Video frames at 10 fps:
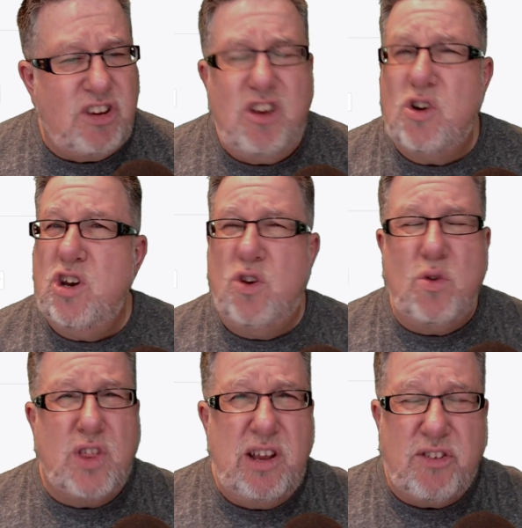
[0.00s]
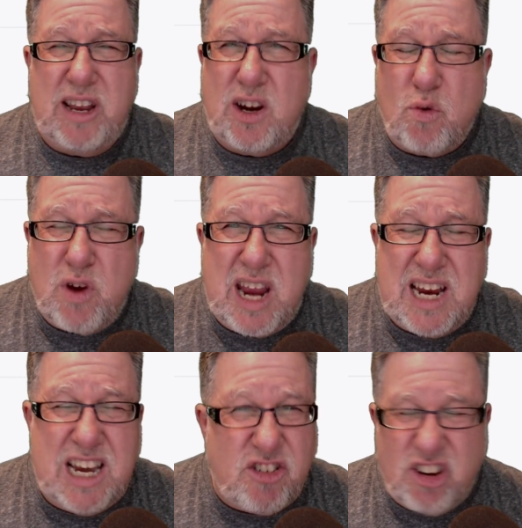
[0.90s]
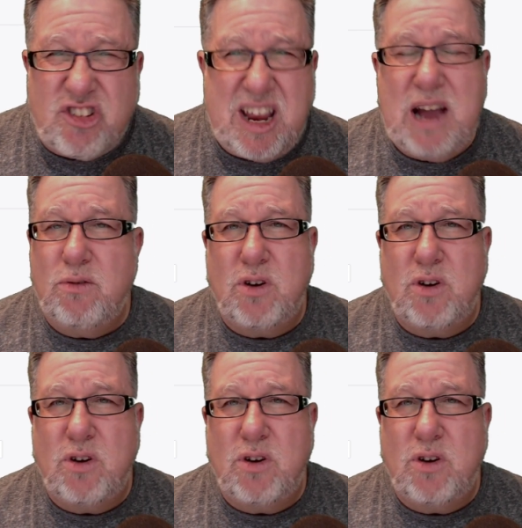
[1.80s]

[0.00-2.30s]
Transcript: and you can do things like creating discount